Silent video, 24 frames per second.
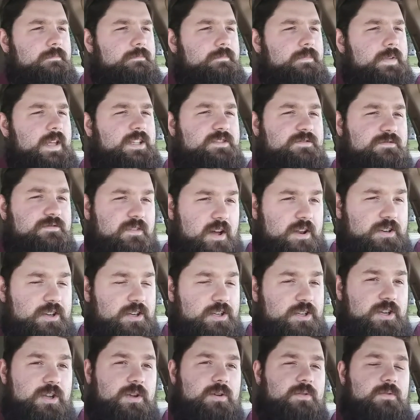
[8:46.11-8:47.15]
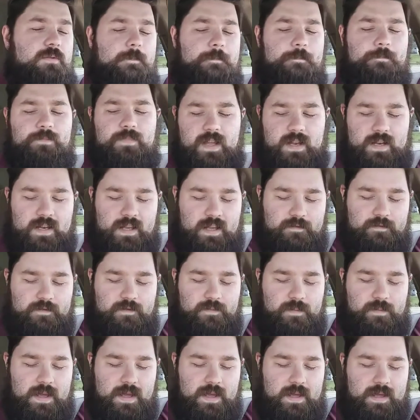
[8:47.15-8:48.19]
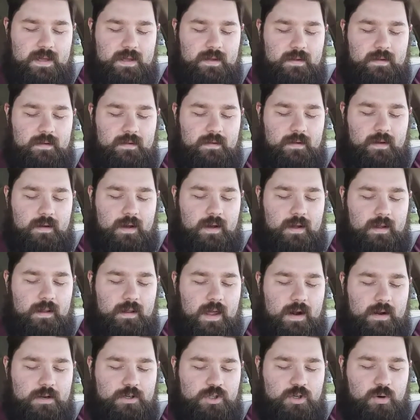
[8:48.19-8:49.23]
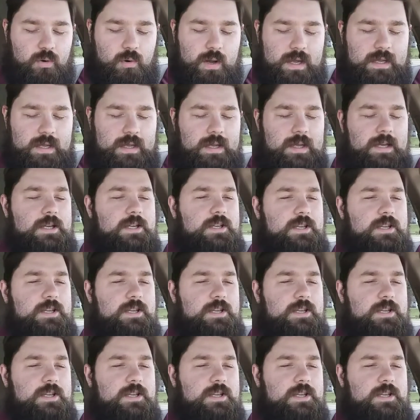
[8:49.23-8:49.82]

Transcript: It's fun to do. It gives me a lot of joy.